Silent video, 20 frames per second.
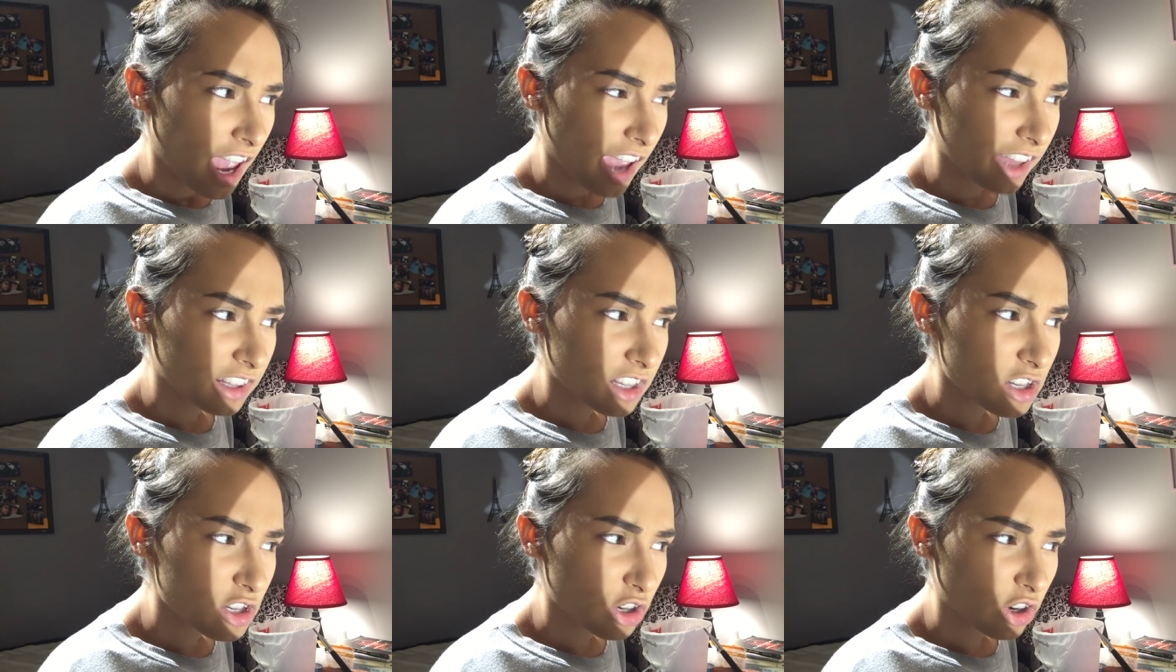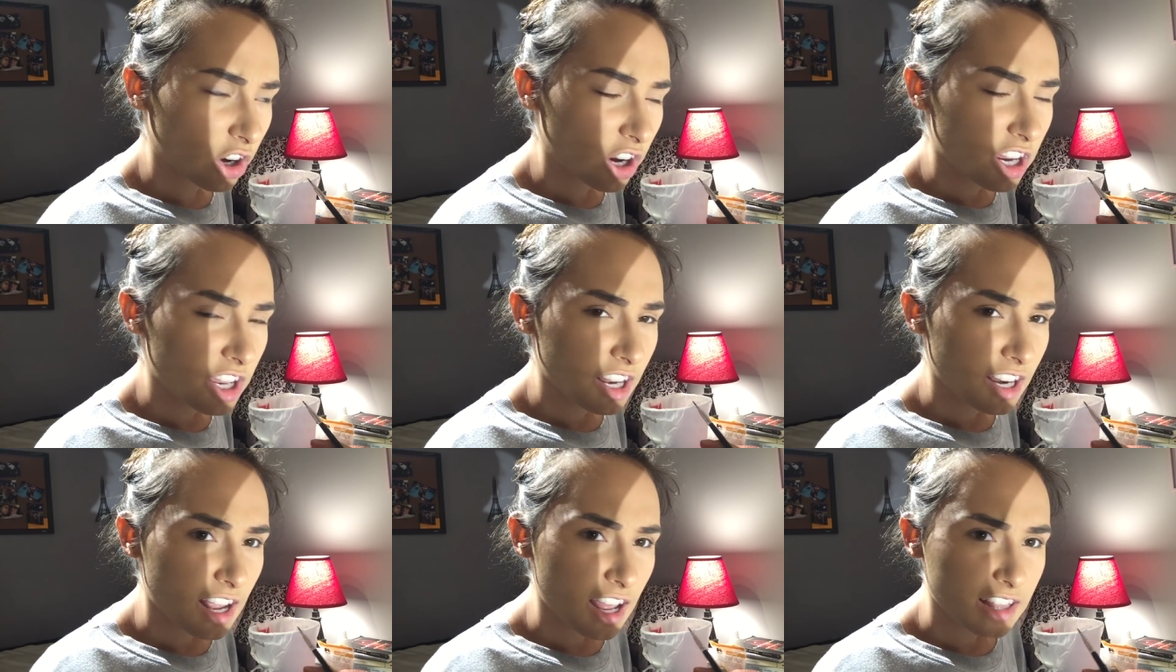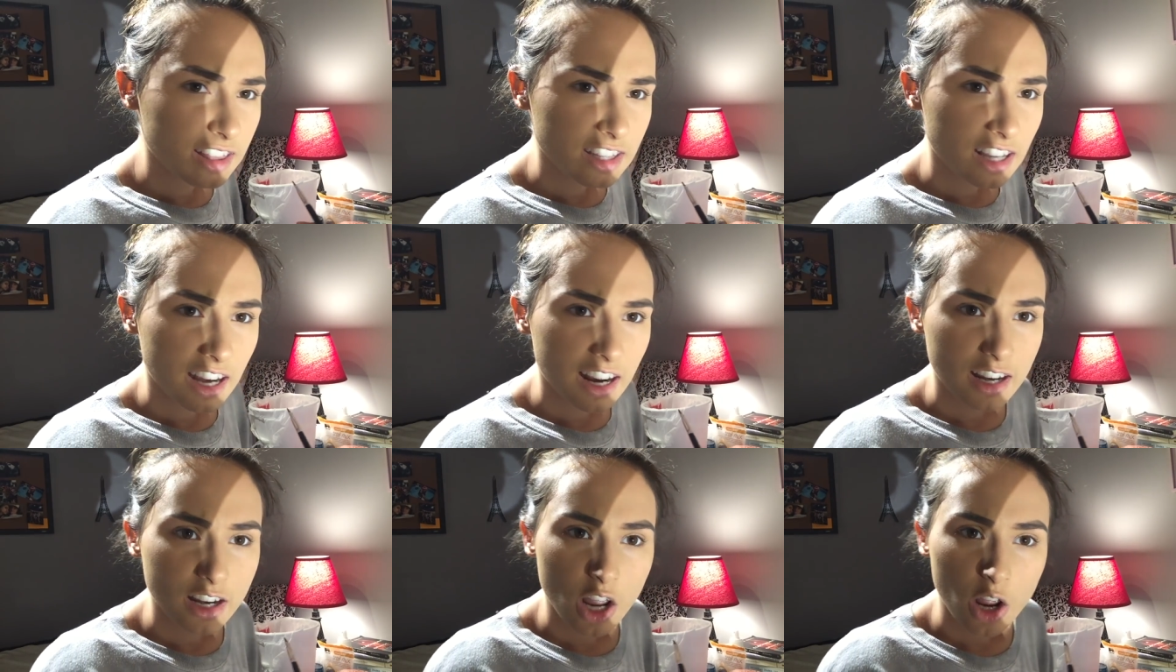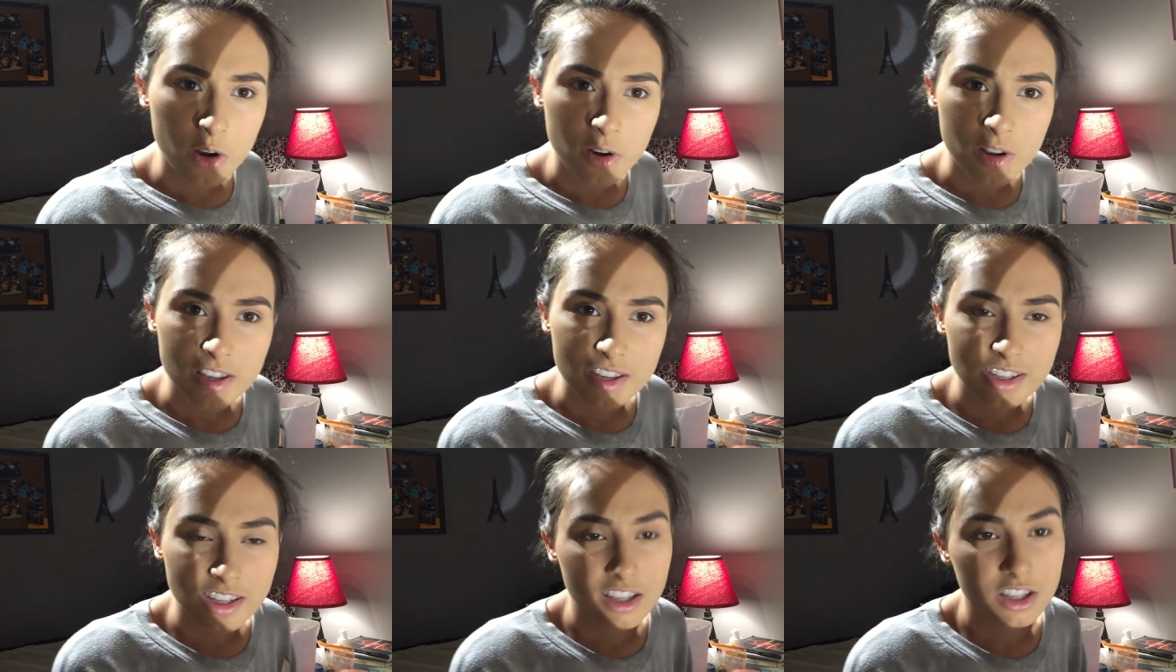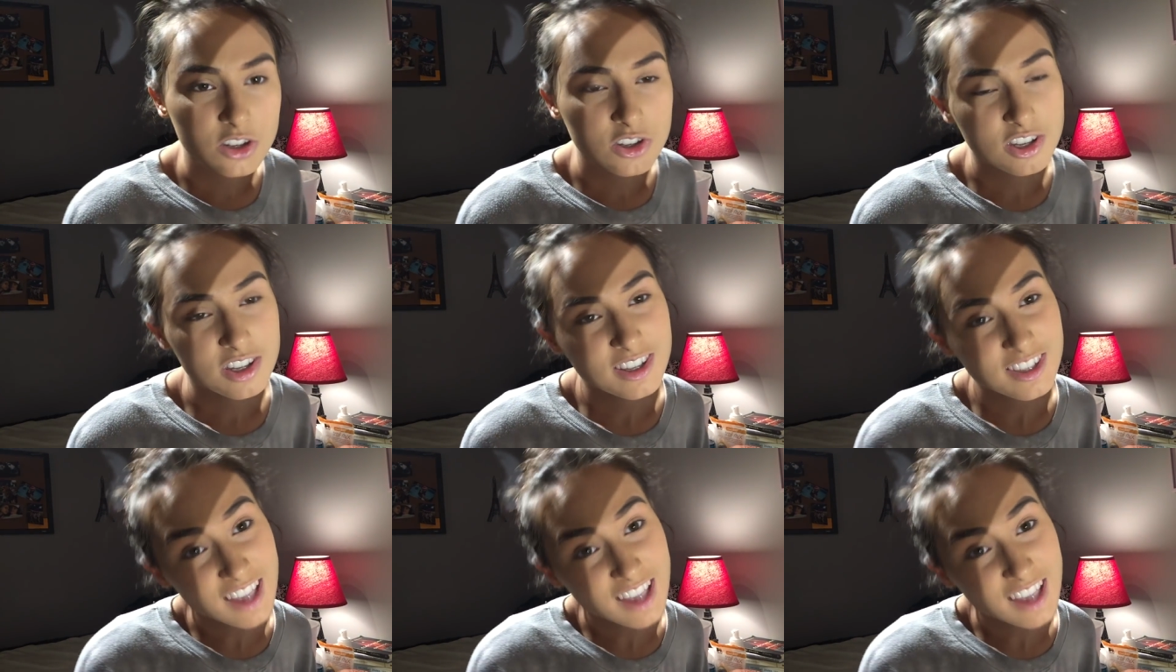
at the screen, and then I notice that there's a